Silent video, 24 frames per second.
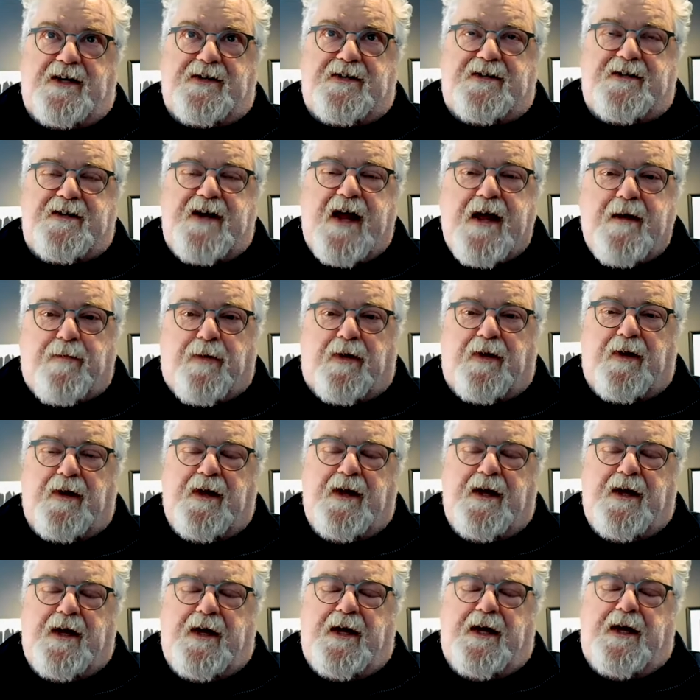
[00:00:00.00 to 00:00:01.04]
as stable.
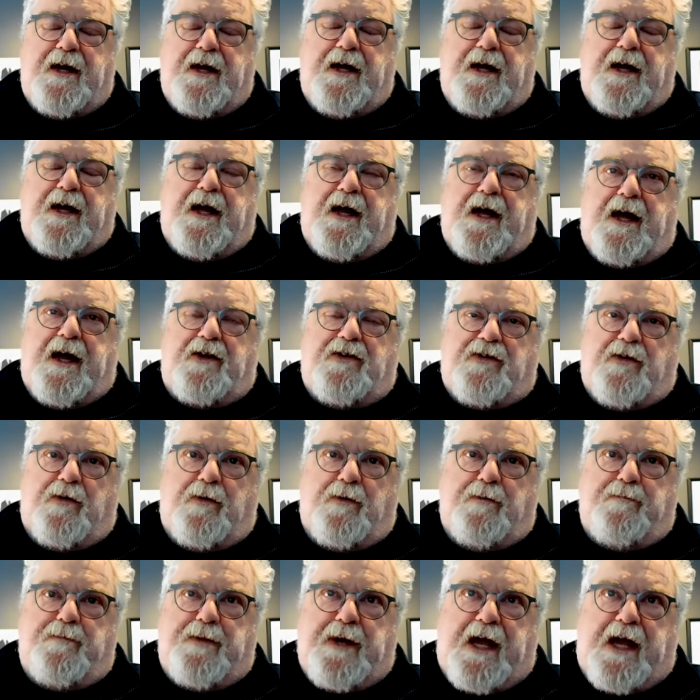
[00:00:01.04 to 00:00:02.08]
And so
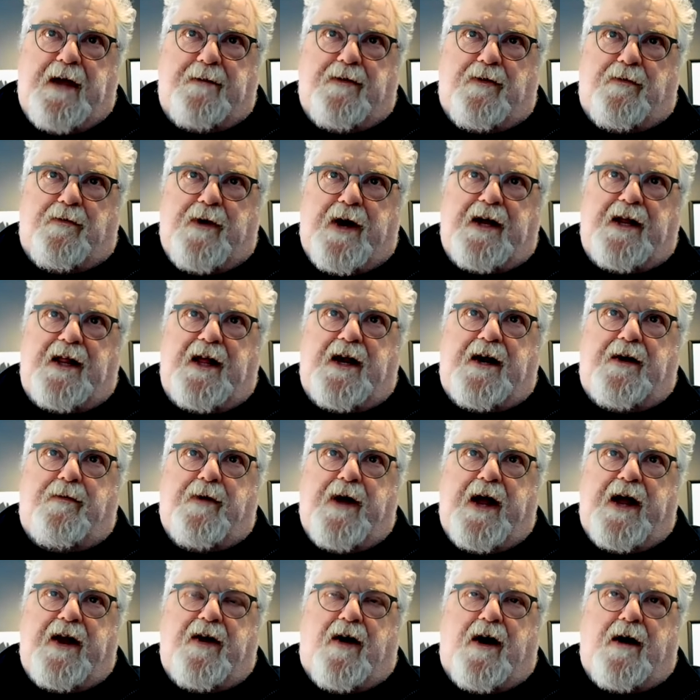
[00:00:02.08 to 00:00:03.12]
it became the regulated
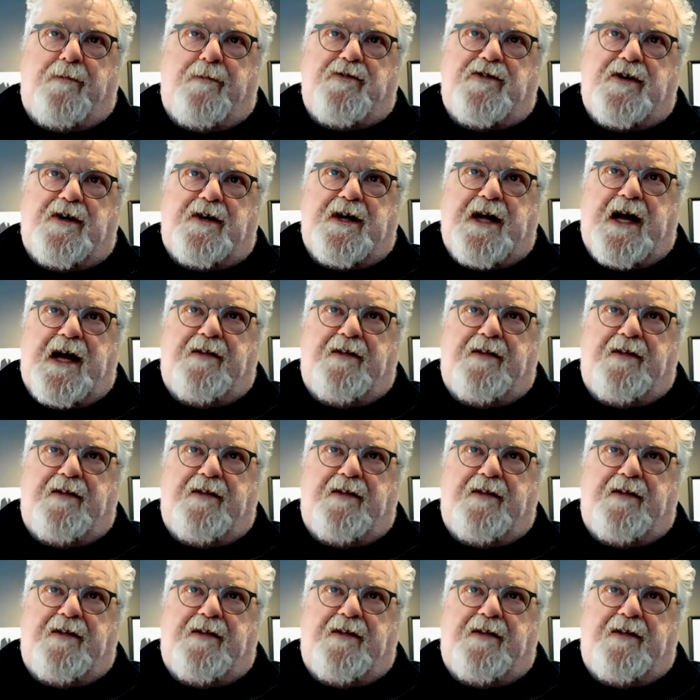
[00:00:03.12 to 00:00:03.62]
rate option.